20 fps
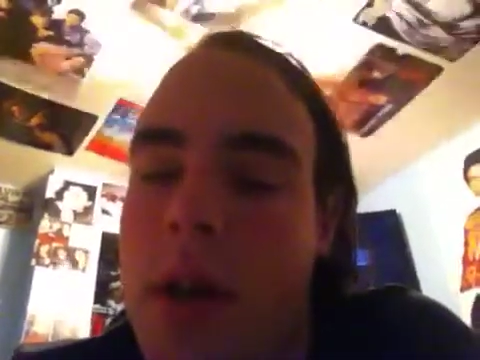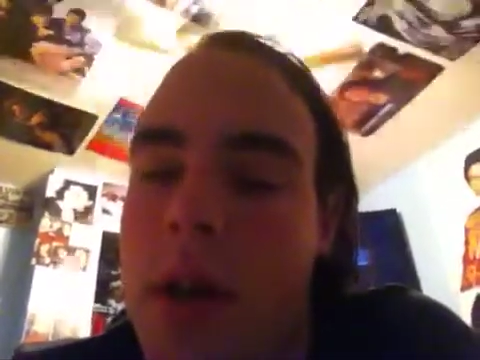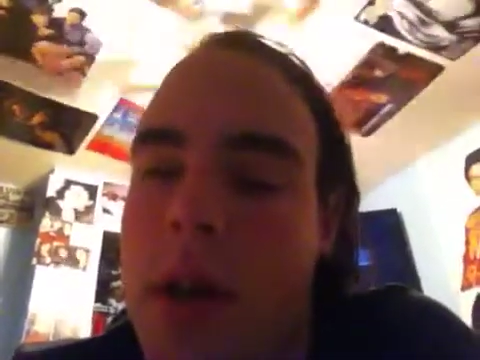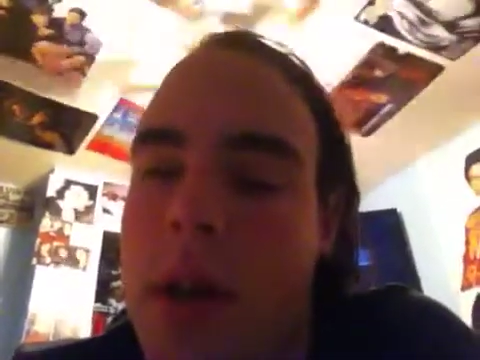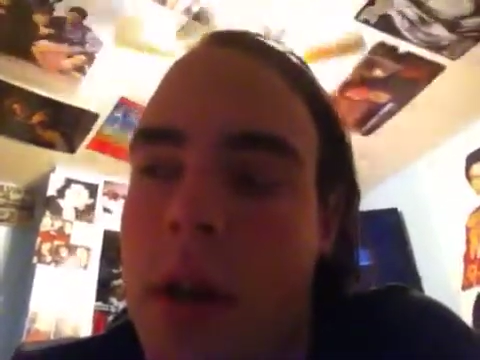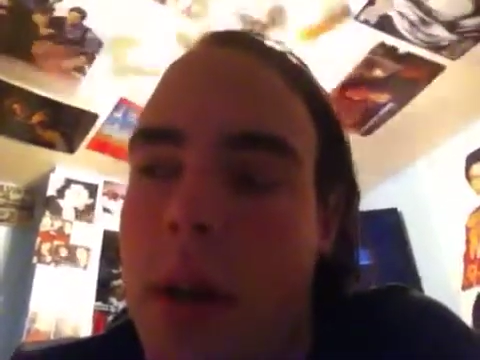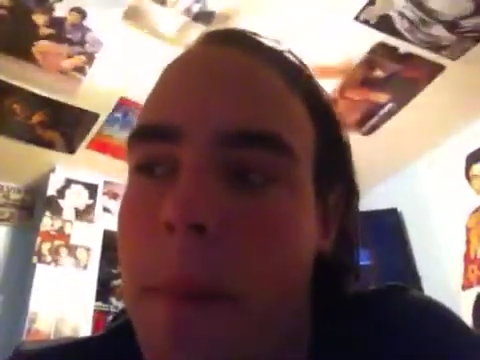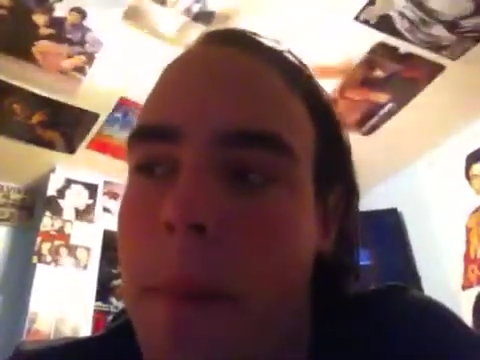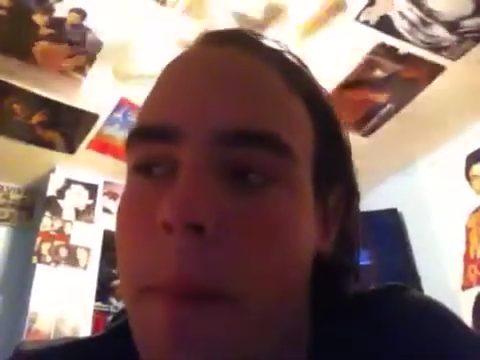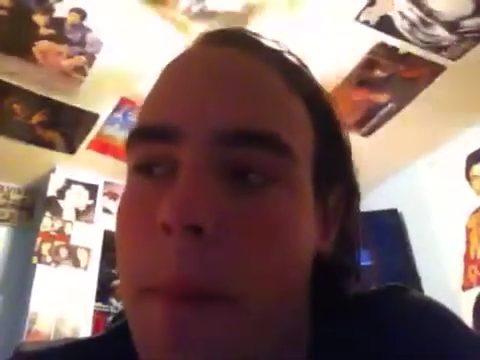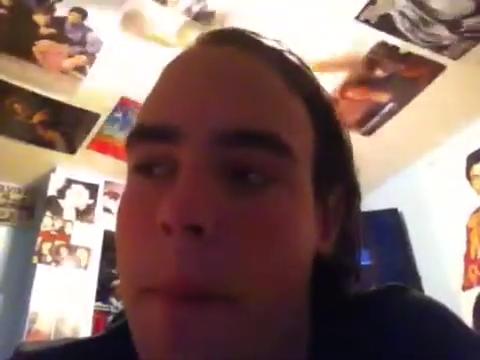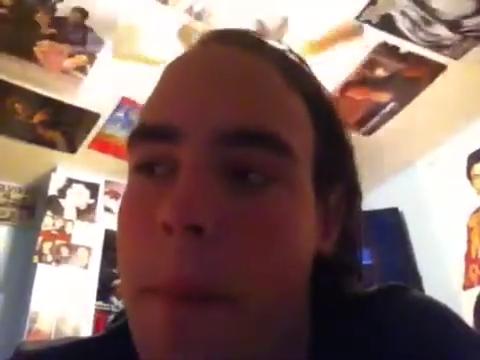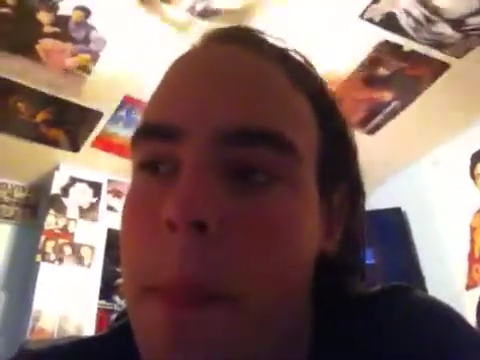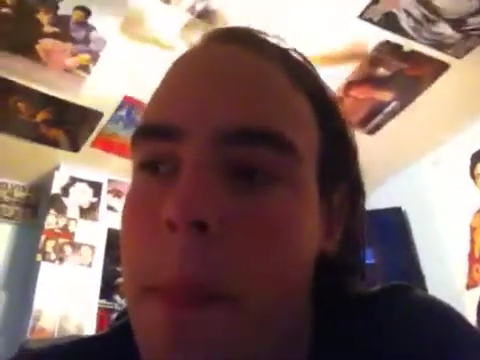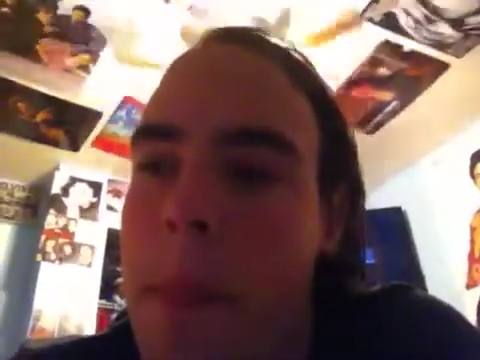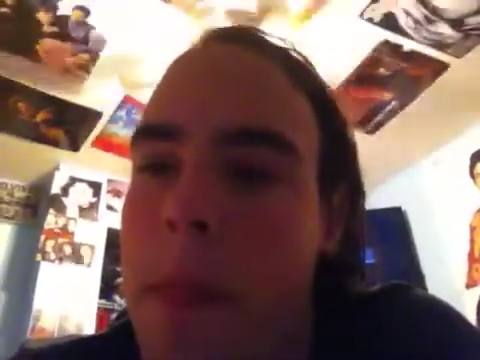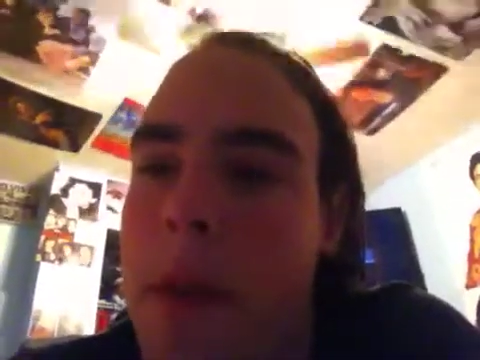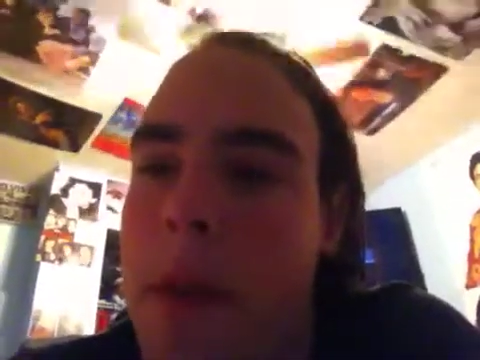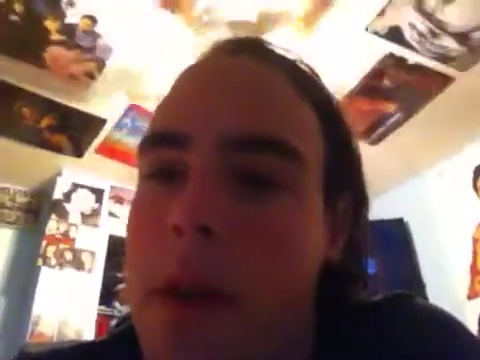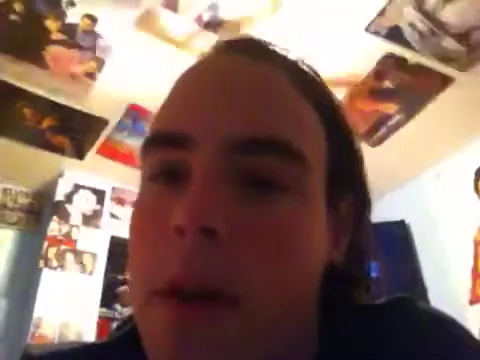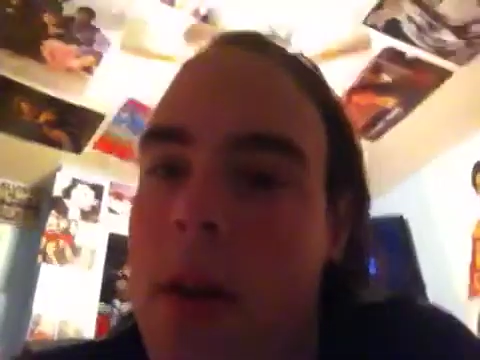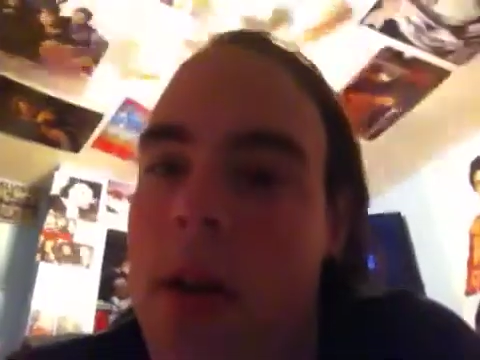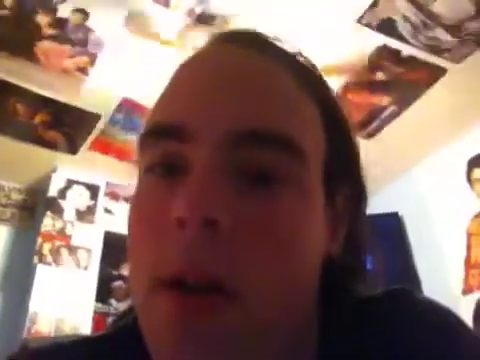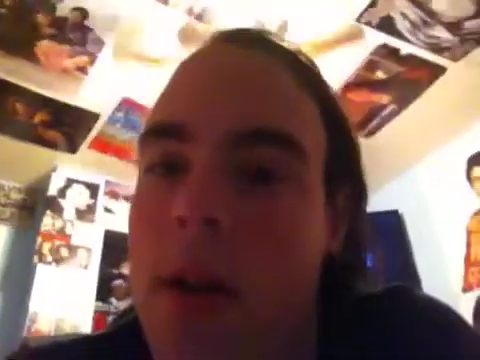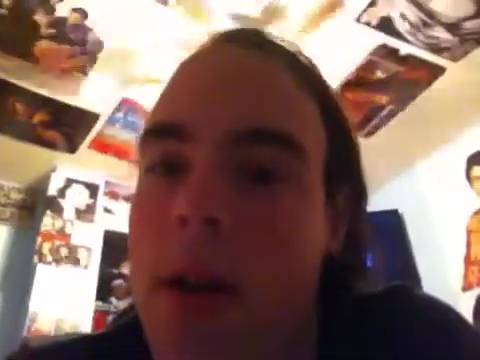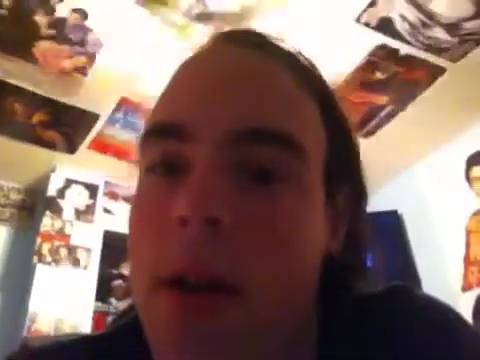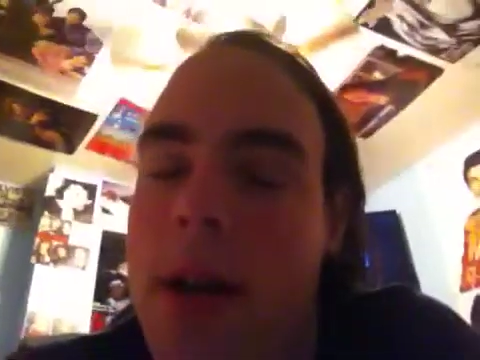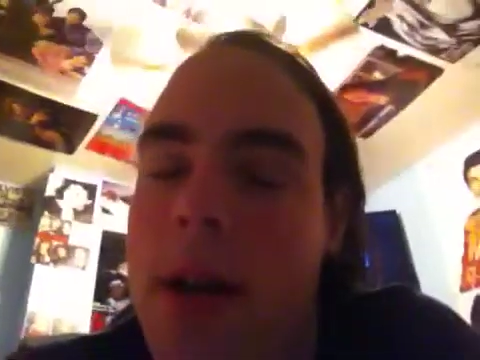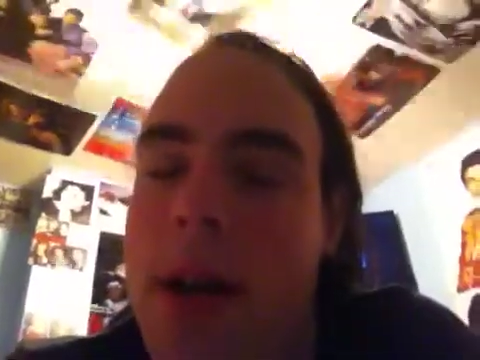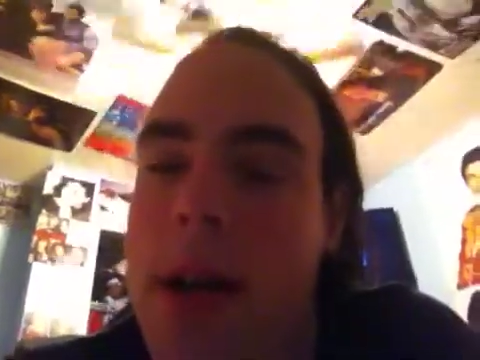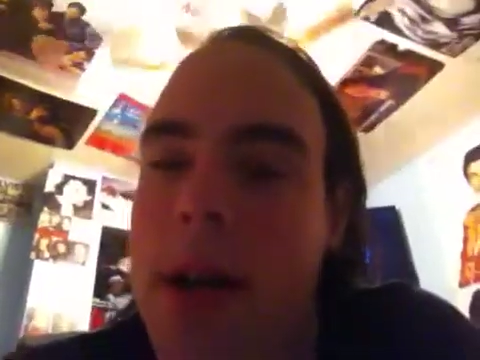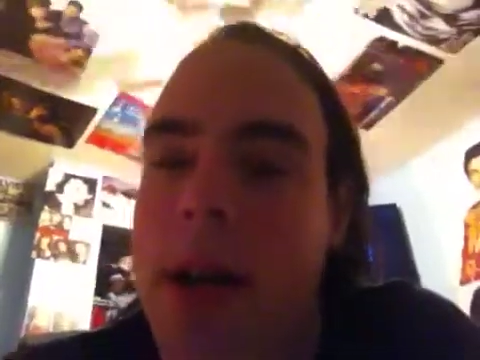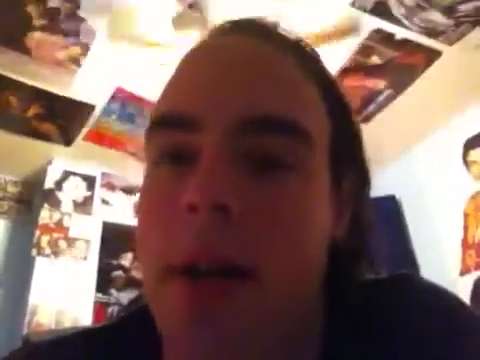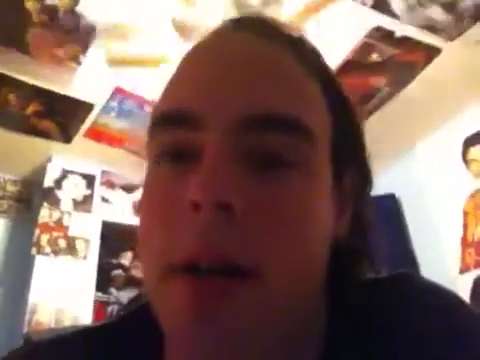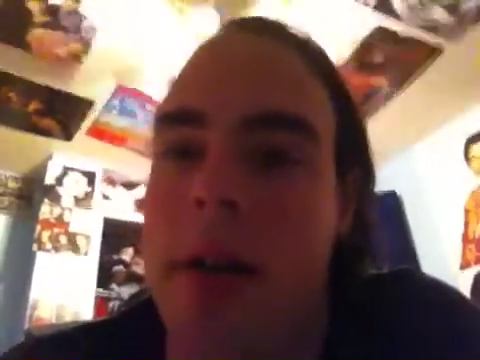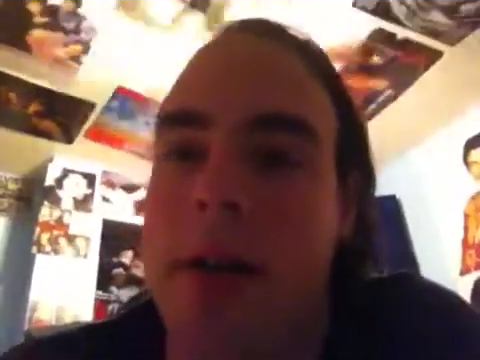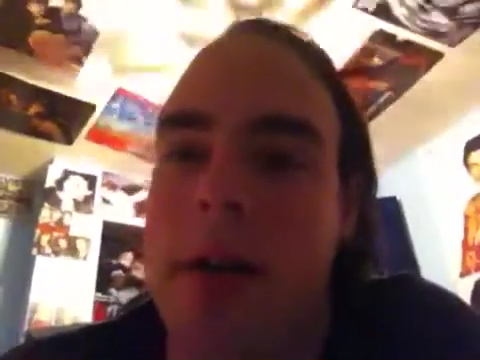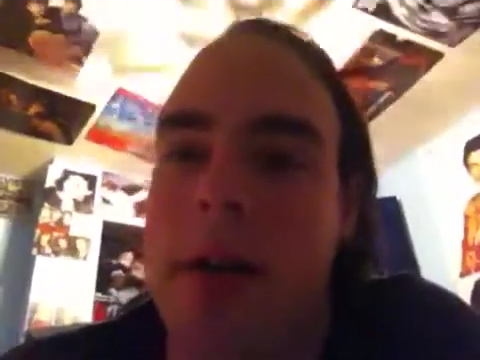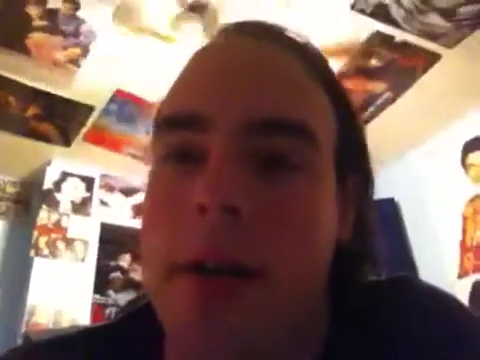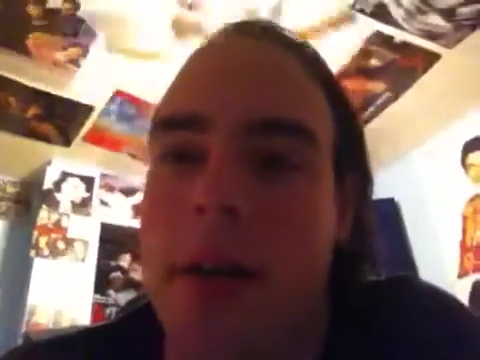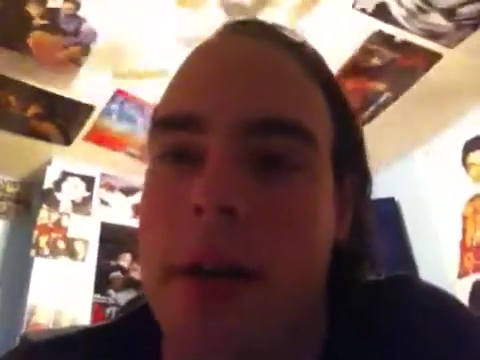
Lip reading: Yeah. And